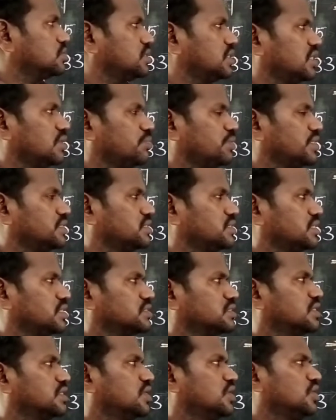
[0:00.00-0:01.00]
3p6,
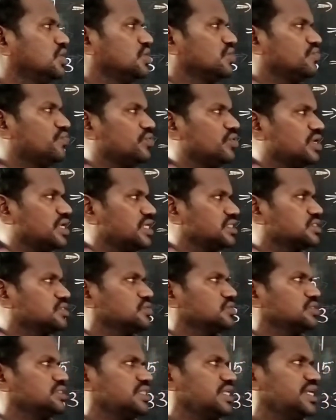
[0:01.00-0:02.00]
4s2,
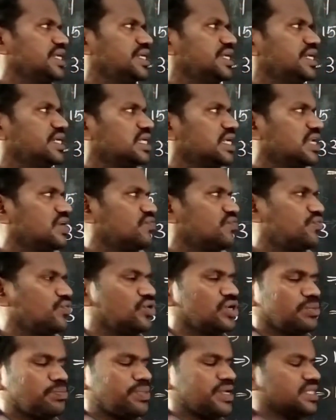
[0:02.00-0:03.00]
3d10,
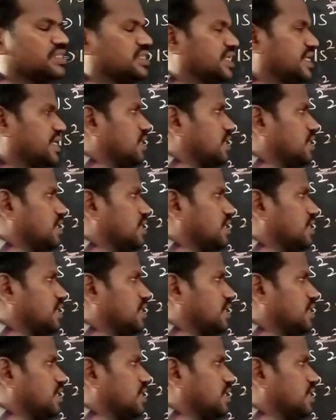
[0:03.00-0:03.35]
4p3.